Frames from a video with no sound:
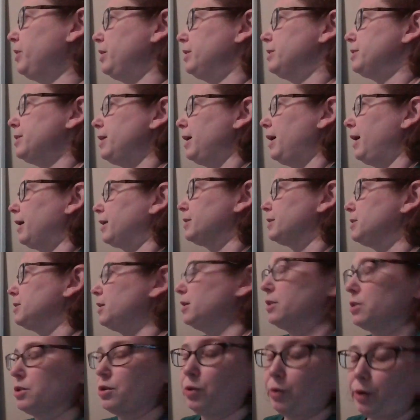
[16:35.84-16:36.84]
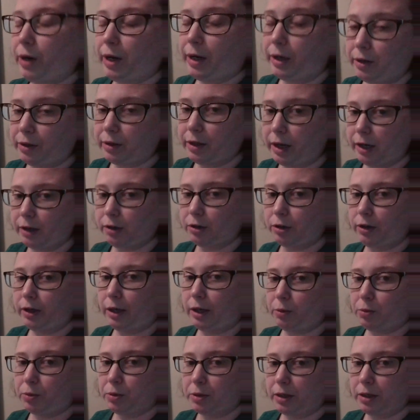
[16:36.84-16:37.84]
is x is greater than or
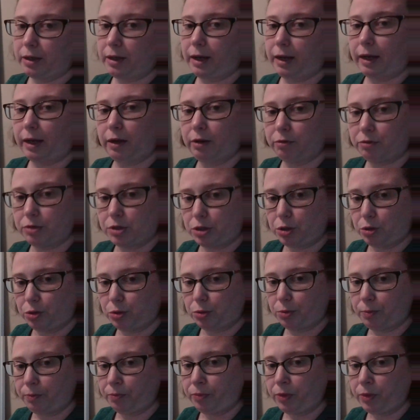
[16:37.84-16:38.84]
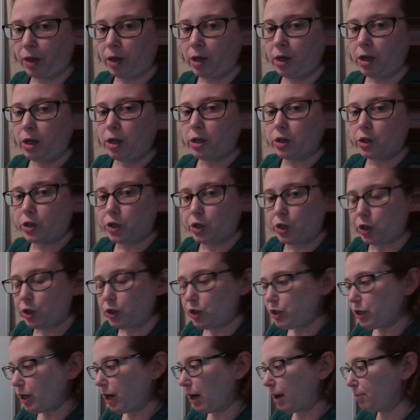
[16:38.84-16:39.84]
equal to -2.
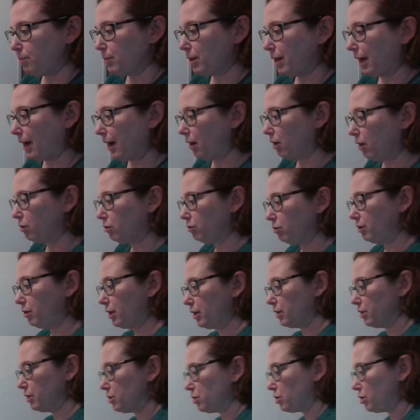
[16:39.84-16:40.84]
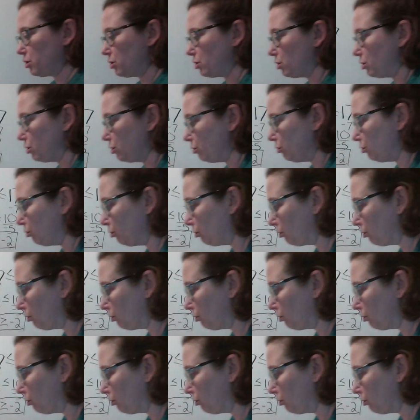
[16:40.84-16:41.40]
Your job now is to